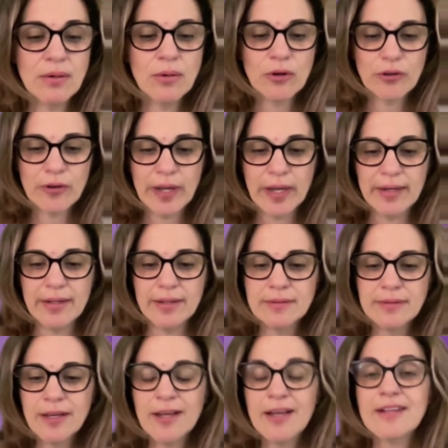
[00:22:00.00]

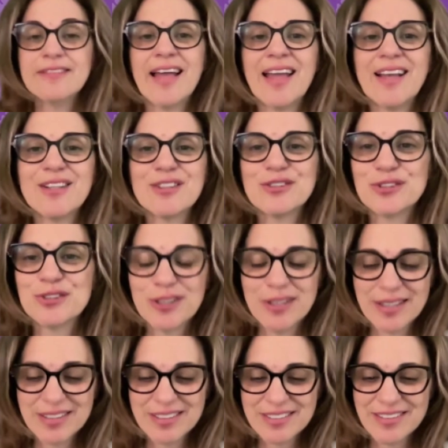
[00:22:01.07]
Ukrainian, thanks to
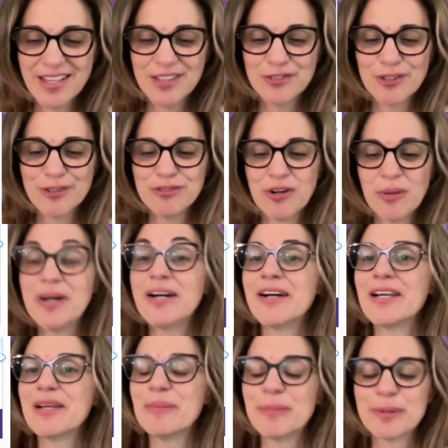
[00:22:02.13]
Alexandra from
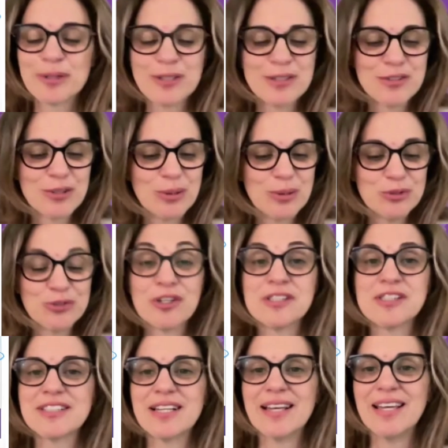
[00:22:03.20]
Early Birds, who
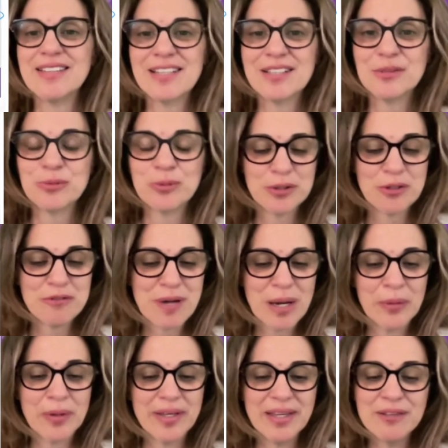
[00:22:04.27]
translated one of
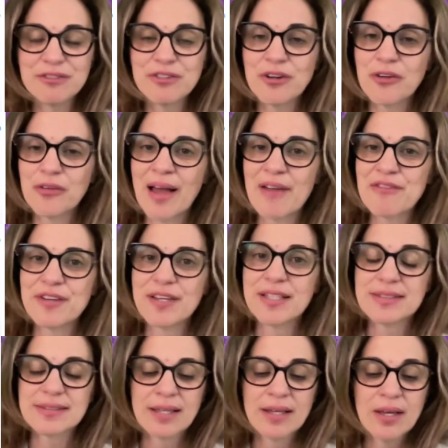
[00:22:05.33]
our
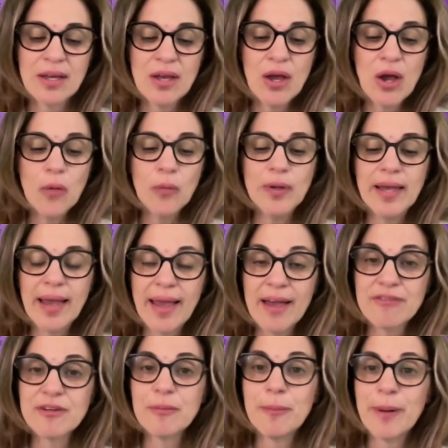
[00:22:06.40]
infographics. We
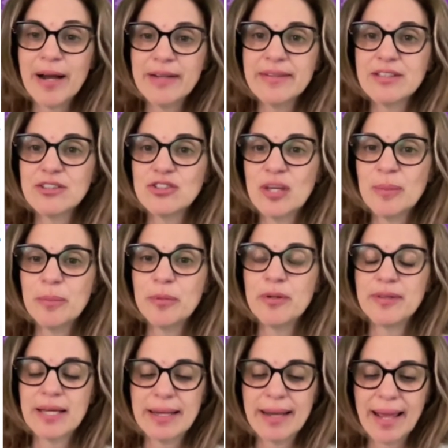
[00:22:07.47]
have a partnership
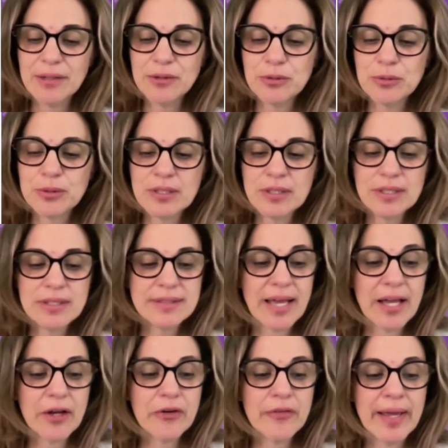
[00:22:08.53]
with a network
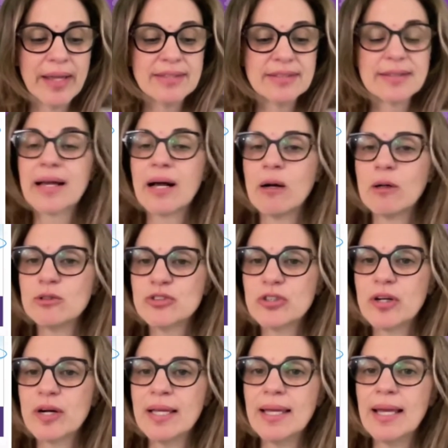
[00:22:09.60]
that creates
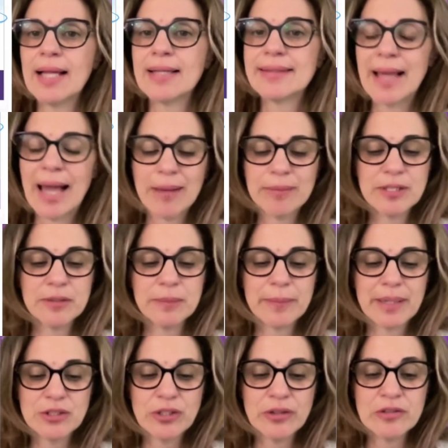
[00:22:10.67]
culturally adapted
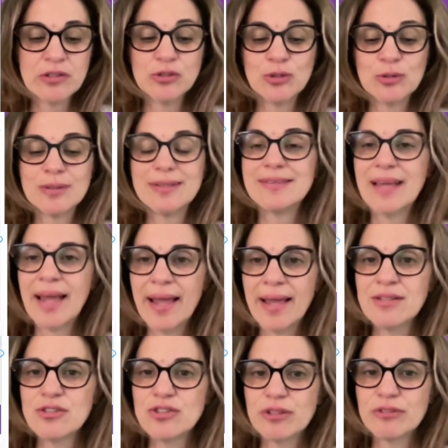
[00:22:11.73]
materials to
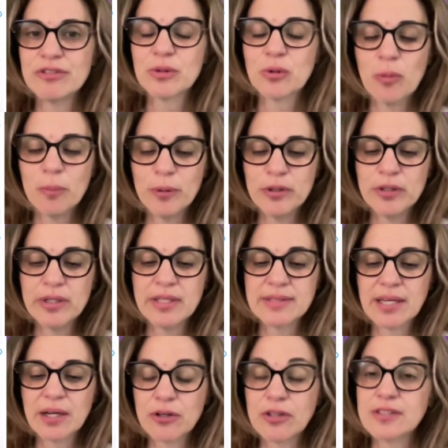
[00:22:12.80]
10 different communities
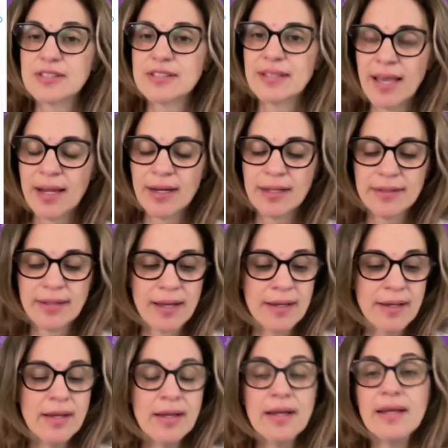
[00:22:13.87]
across Canada,
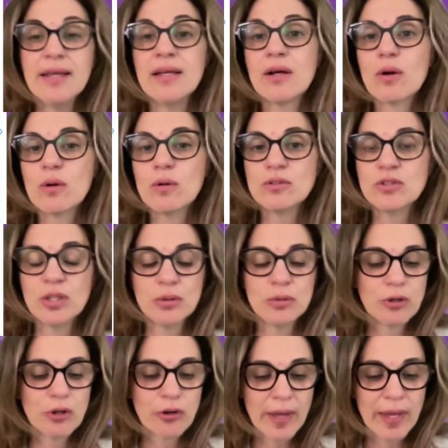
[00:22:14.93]
including
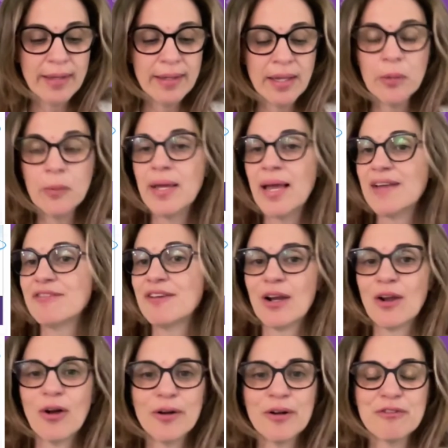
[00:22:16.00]
Ukrainian. We have a
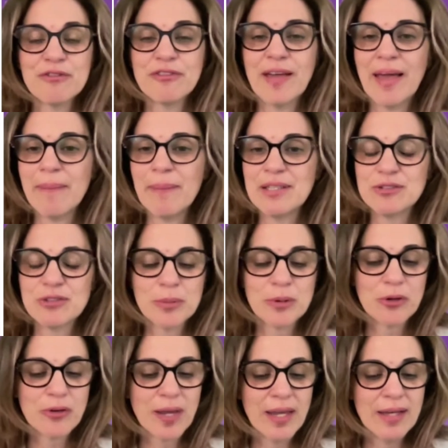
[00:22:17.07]
lot of families from
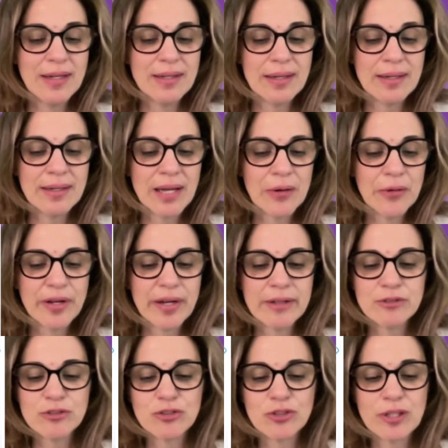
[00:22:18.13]
Ukraine in our
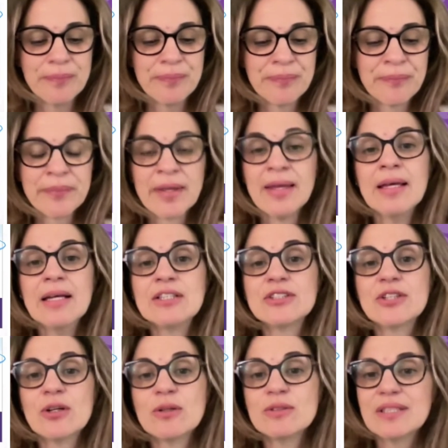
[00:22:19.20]
country.
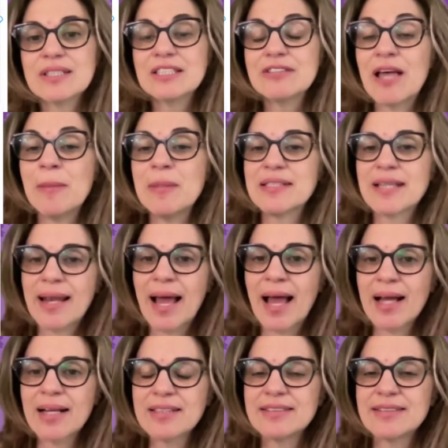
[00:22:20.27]
So these families can
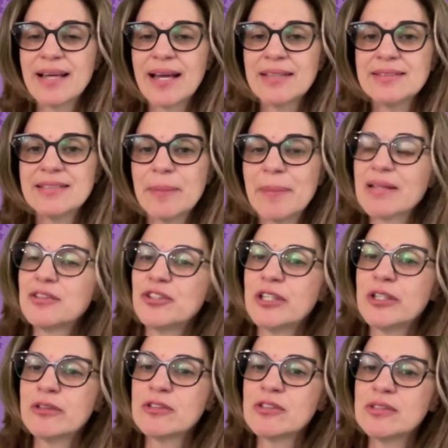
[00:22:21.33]
access the
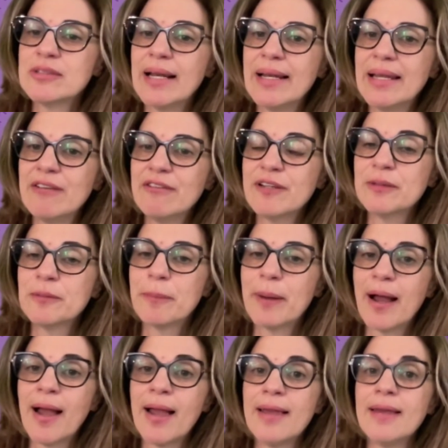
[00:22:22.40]
materials delivered
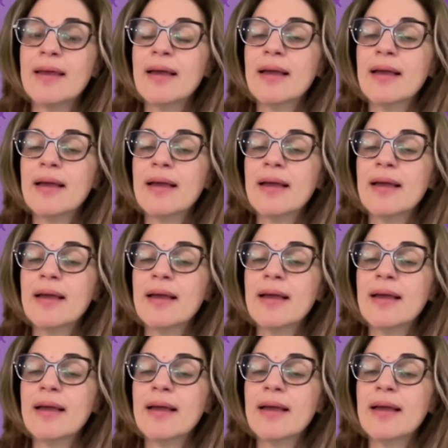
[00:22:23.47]
by